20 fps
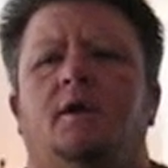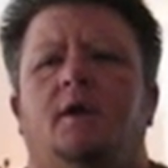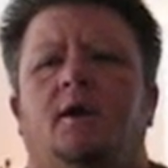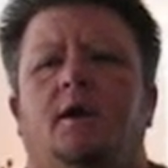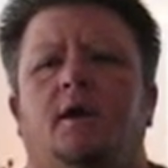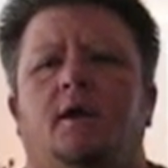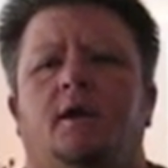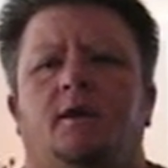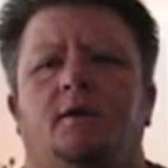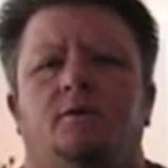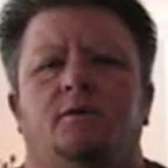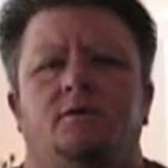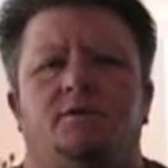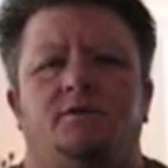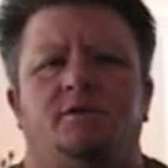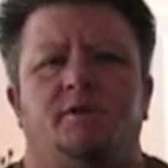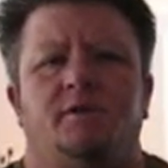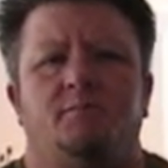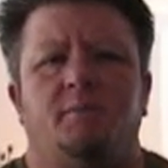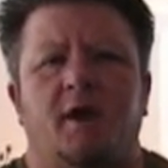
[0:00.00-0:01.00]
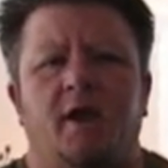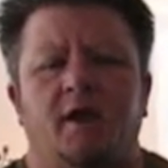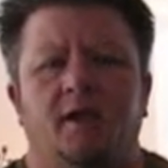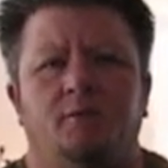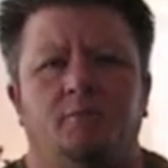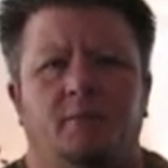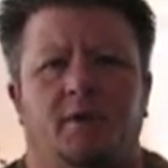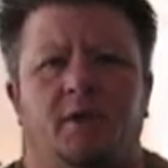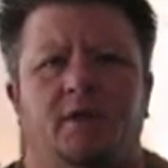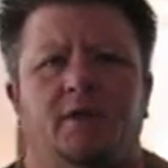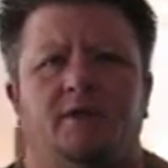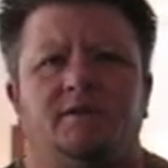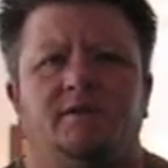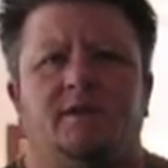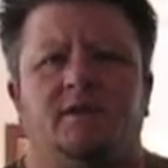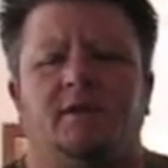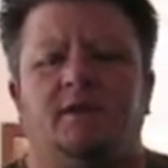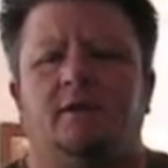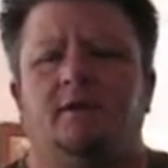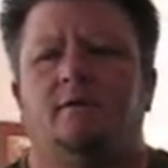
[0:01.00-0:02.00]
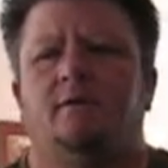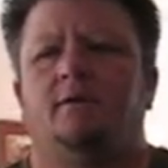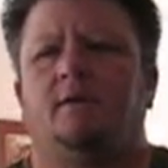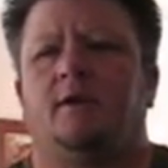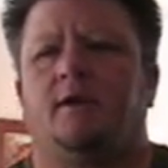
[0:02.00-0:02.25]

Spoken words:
to my ability.